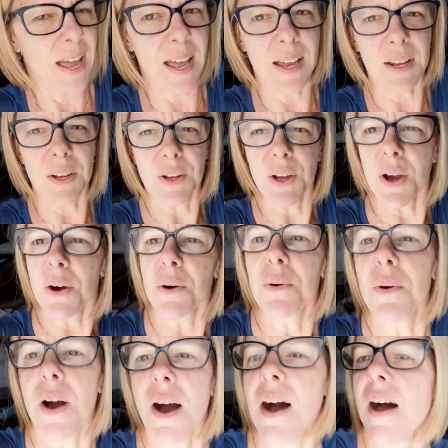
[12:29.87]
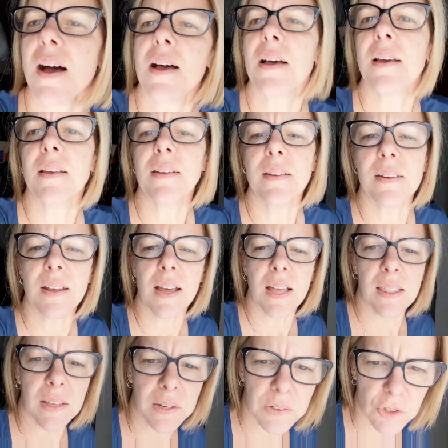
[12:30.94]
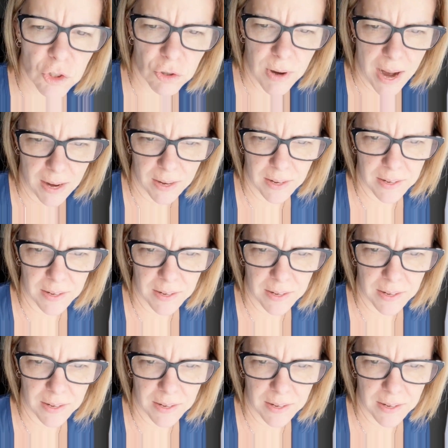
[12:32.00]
and go on a little trek.